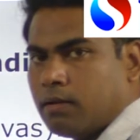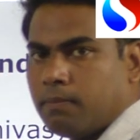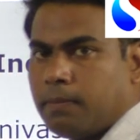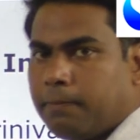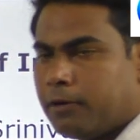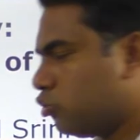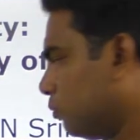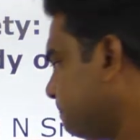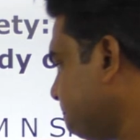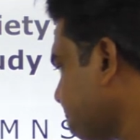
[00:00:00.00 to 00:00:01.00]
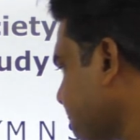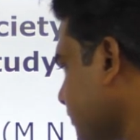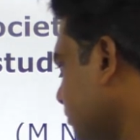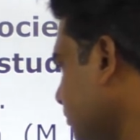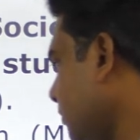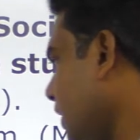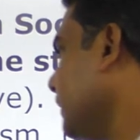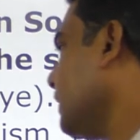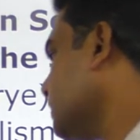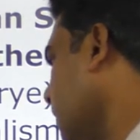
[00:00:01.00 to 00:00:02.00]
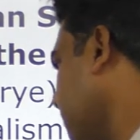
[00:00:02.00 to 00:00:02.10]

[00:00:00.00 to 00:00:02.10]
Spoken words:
paper 2. Next up